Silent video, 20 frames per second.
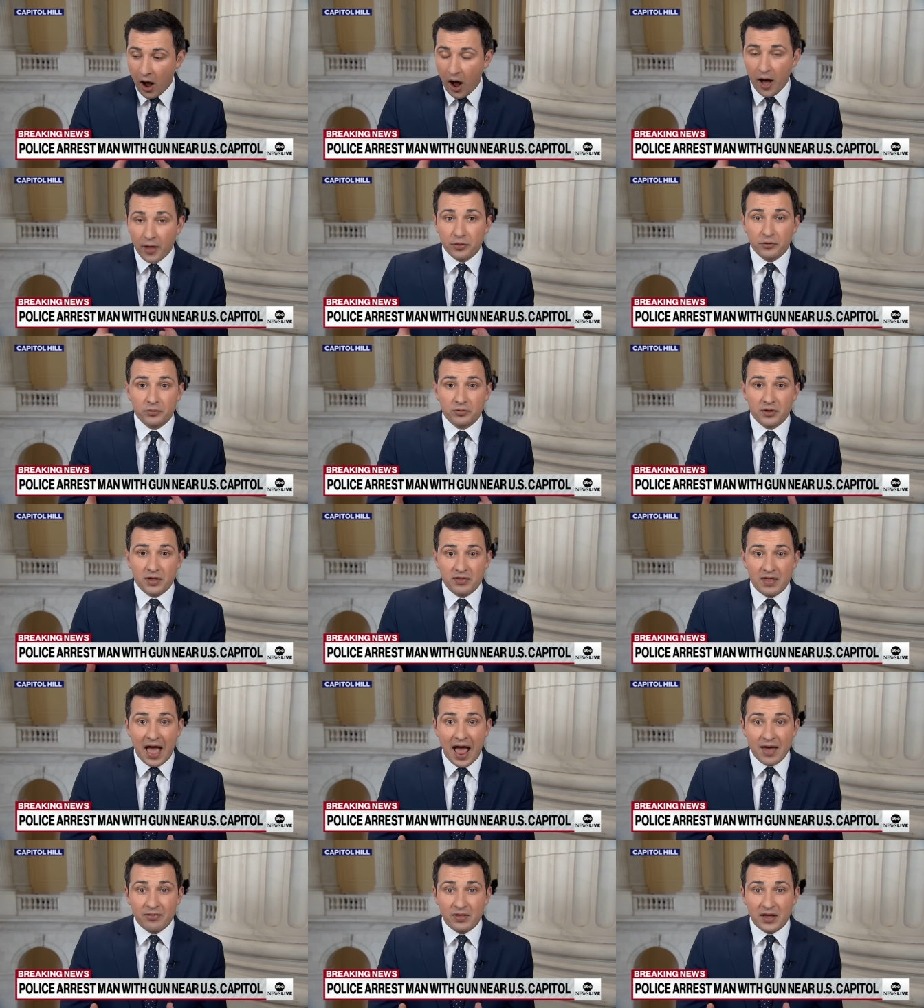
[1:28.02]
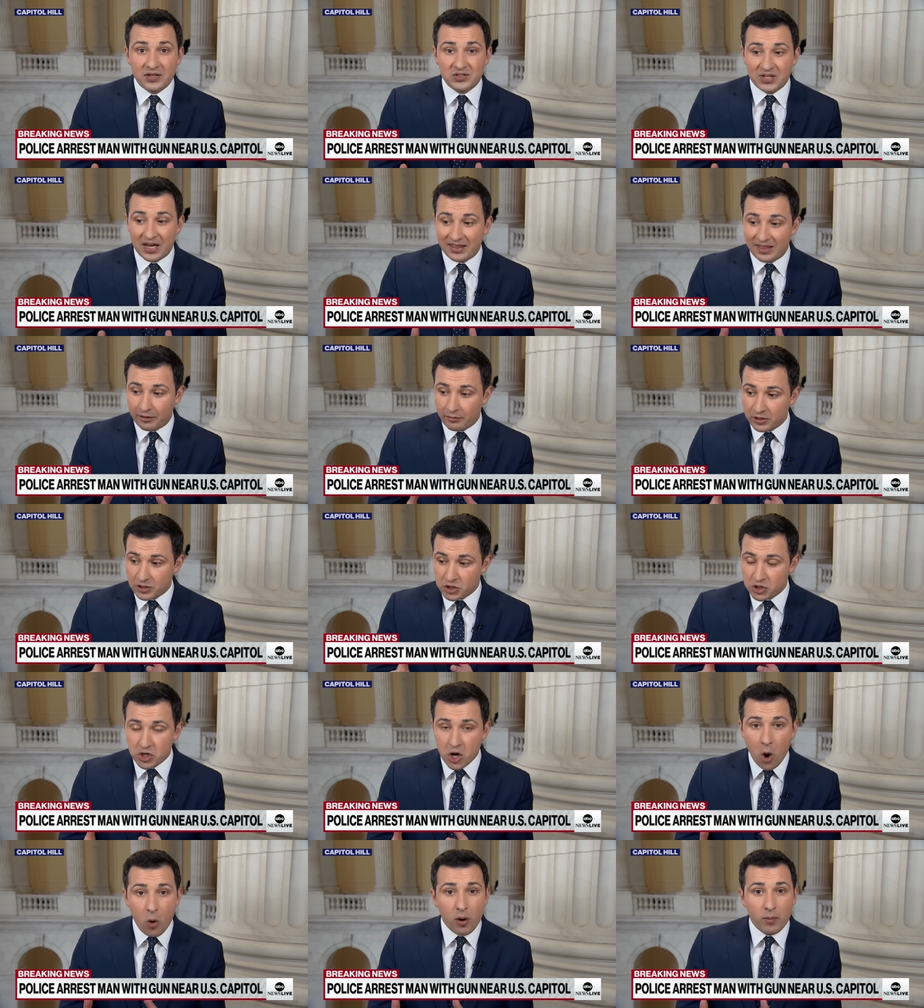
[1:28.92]
Other than that, they say there
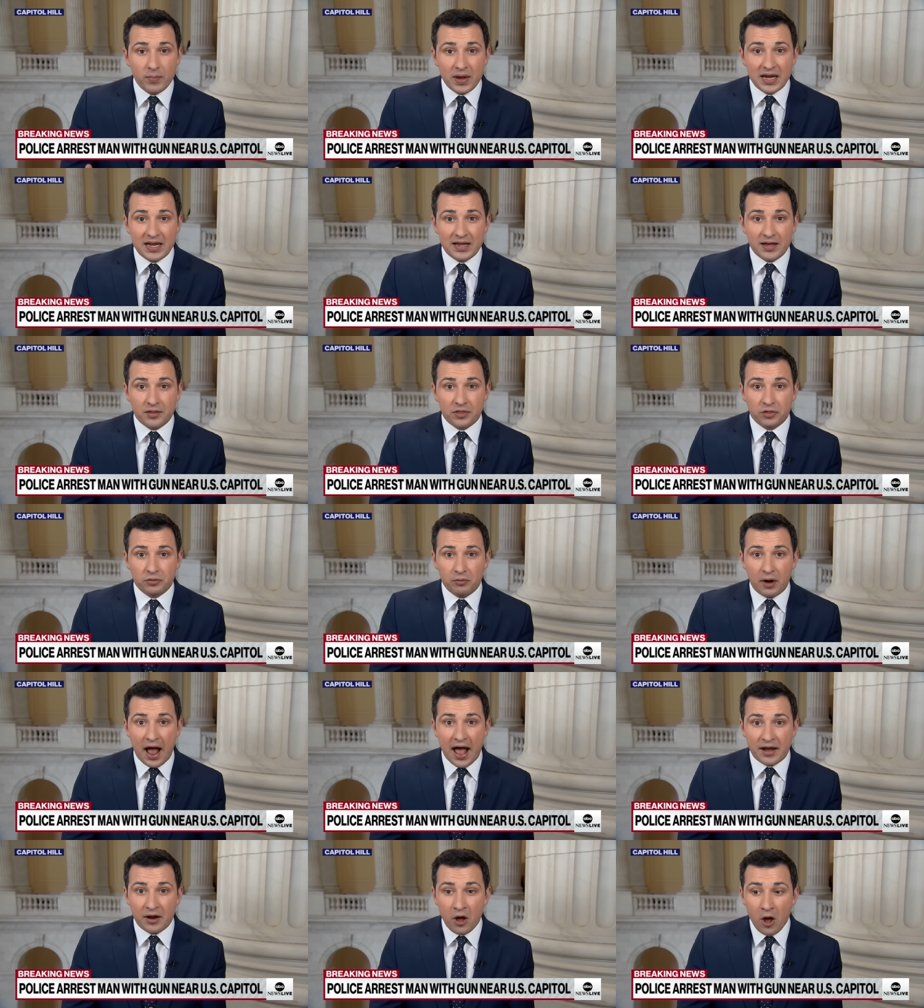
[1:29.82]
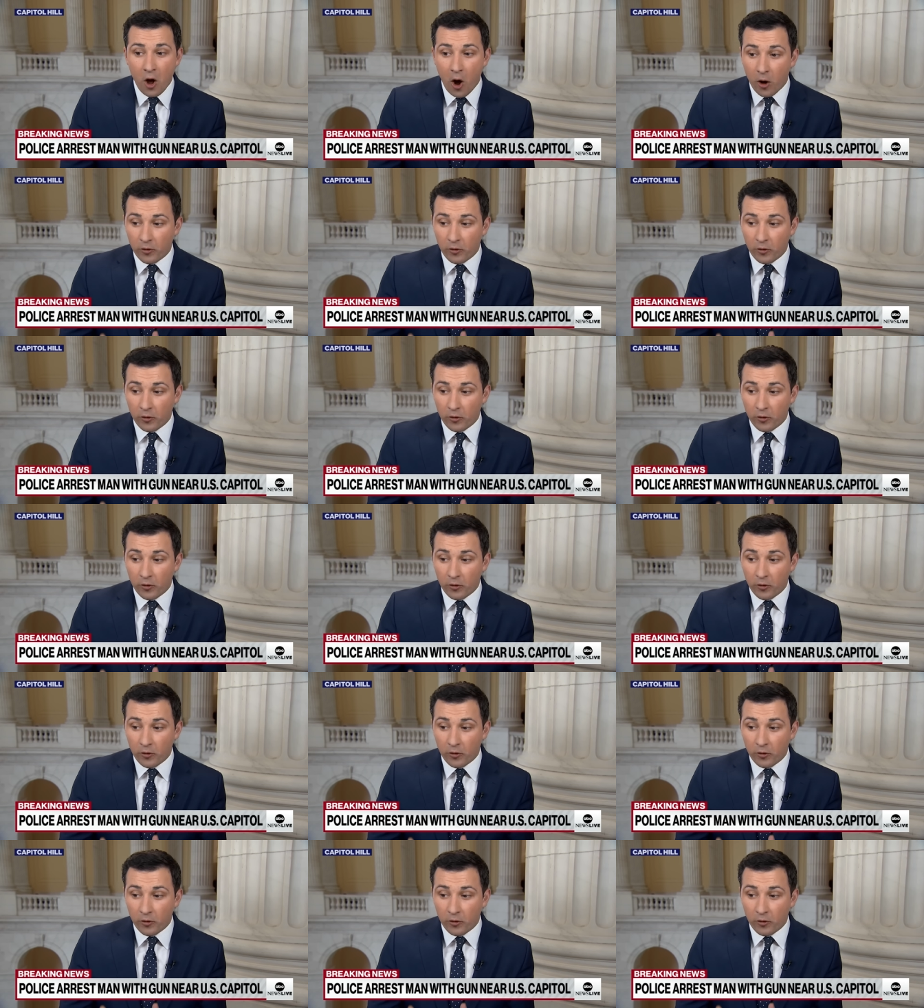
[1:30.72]
is no immediate threat,